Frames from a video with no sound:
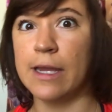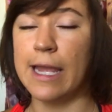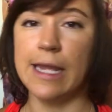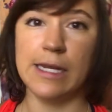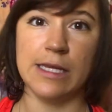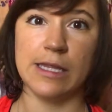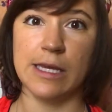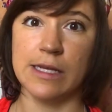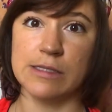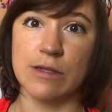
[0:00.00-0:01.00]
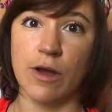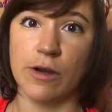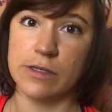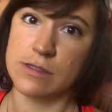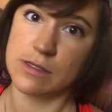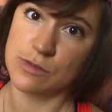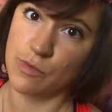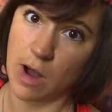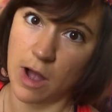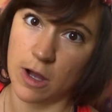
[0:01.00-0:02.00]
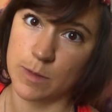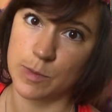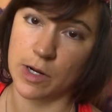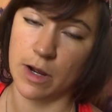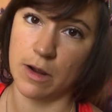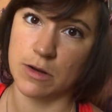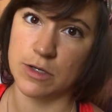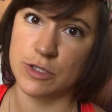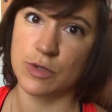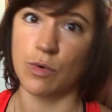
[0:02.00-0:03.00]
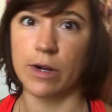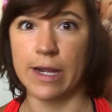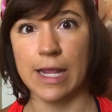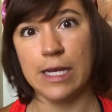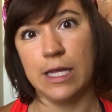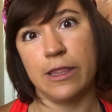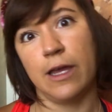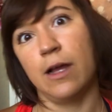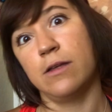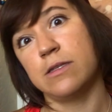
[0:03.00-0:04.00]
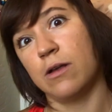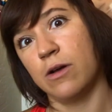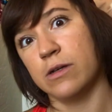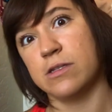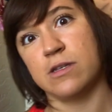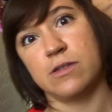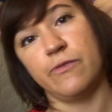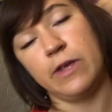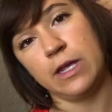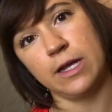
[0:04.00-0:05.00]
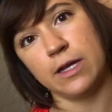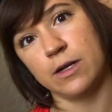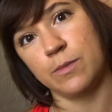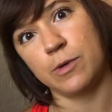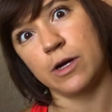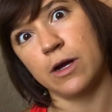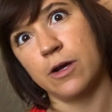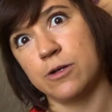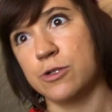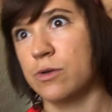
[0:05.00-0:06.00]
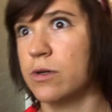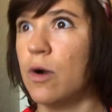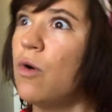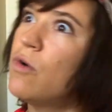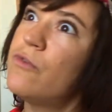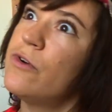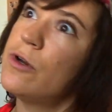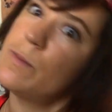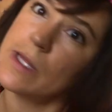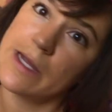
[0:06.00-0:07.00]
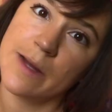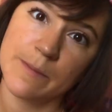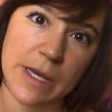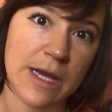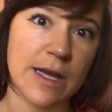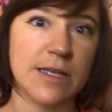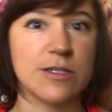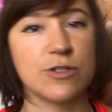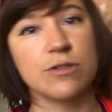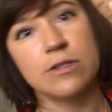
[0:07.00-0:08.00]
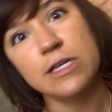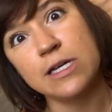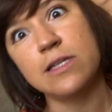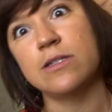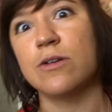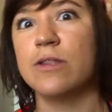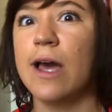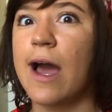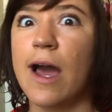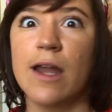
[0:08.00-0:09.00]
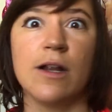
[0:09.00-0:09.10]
anything as long as it's raw approach or anything as long as it's vegan approach or whole food plant based or this or that